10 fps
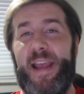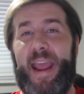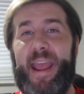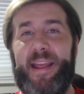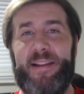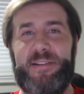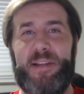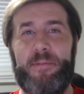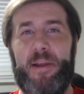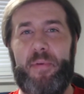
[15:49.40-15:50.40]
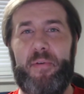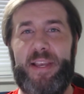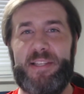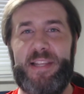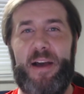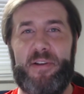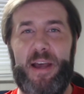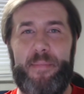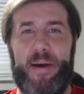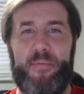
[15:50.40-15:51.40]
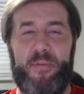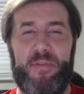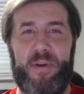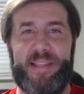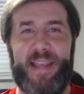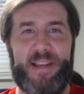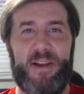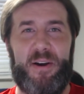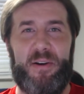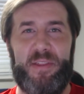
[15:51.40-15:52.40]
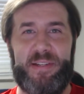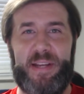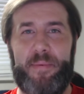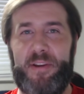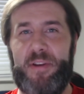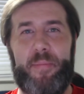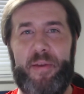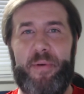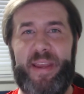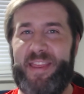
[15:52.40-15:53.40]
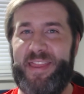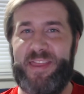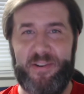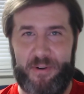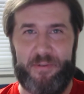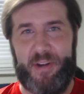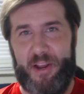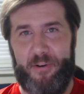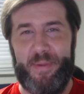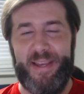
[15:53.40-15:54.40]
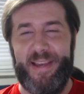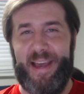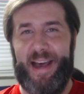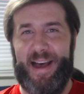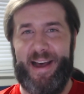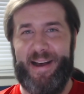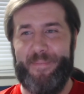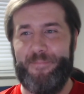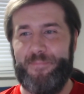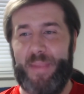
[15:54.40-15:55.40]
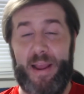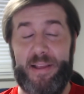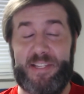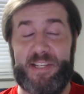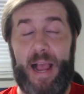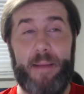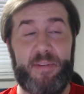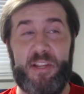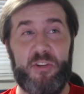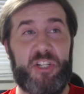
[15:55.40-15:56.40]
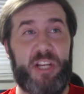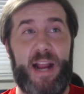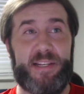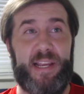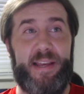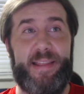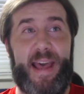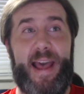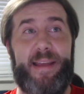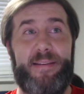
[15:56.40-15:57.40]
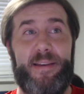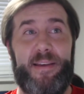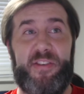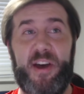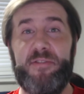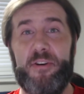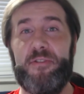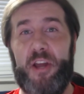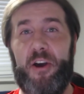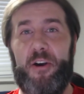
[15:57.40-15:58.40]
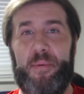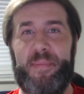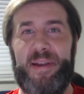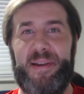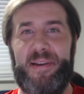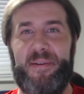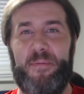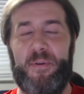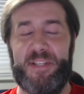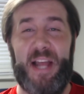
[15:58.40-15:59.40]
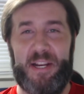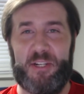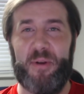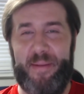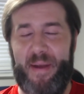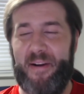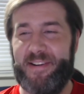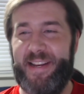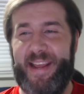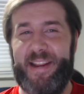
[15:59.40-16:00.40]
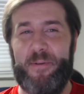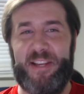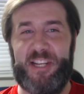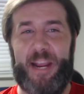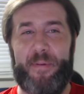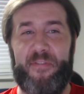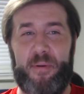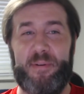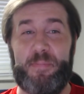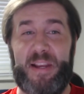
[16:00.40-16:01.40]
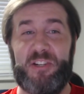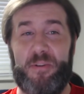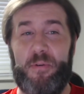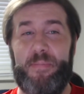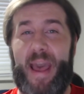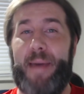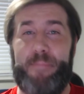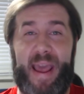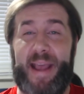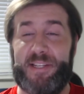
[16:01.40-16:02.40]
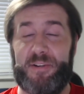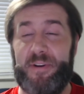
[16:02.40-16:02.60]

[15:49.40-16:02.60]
and WWE has now come up with what they call the WWE Thunderdome. I'm still shocked that Thunderdome was not trademarked in any way, shape, or form, especially with Mad Max or